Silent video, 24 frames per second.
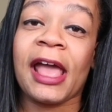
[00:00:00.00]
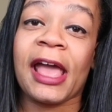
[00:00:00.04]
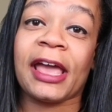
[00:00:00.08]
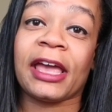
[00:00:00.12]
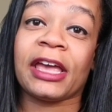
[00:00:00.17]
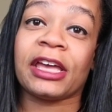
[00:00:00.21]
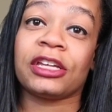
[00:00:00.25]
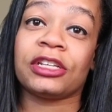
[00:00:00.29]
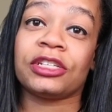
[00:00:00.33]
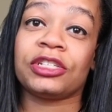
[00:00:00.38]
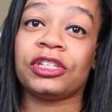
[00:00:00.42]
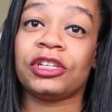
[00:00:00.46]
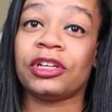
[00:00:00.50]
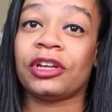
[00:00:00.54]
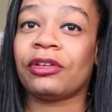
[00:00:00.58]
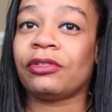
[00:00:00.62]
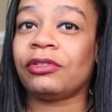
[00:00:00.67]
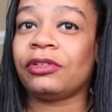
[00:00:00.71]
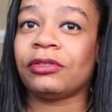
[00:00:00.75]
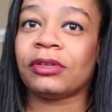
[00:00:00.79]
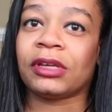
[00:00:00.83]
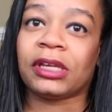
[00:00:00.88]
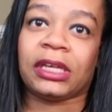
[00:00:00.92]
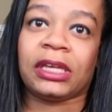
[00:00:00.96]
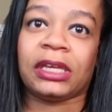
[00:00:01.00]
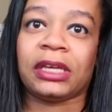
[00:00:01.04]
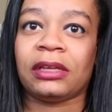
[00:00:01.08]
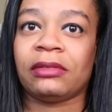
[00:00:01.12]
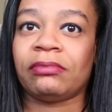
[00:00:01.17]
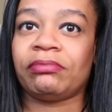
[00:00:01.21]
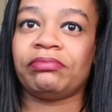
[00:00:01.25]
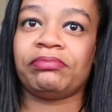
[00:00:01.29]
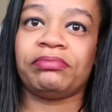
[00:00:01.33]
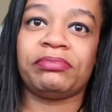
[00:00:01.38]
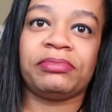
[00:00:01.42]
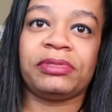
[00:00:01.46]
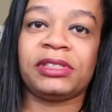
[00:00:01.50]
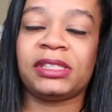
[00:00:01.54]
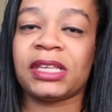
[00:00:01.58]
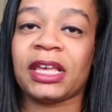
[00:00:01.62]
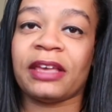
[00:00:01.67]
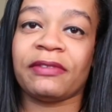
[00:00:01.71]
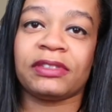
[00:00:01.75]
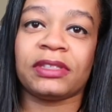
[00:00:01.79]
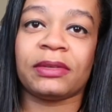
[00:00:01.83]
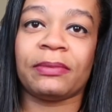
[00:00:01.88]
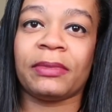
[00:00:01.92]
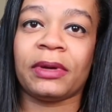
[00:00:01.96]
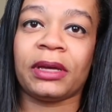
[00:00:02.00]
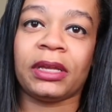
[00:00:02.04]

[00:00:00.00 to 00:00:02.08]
and you can save some